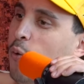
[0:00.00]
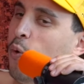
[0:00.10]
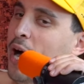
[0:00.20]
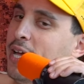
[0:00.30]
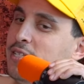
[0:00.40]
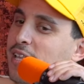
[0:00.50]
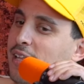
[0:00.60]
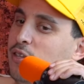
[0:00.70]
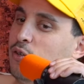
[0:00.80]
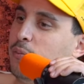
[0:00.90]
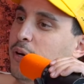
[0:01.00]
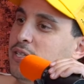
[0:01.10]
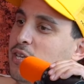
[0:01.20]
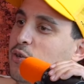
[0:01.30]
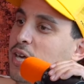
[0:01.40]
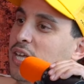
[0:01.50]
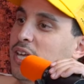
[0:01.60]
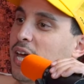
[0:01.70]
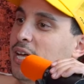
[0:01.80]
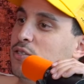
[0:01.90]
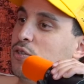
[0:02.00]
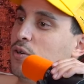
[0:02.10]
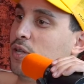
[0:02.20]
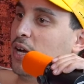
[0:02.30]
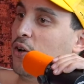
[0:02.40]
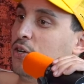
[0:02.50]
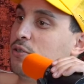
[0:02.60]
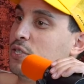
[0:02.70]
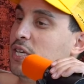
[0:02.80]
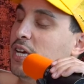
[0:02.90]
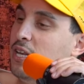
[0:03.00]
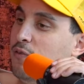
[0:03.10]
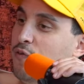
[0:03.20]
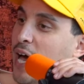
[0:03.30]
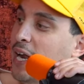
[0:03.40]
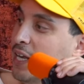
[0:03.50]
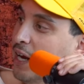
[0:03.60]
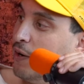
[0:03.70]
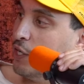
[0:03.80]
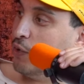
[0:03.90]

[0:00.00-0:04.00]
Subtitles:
Why is that the only place that you get cancer, on your skin fatty area?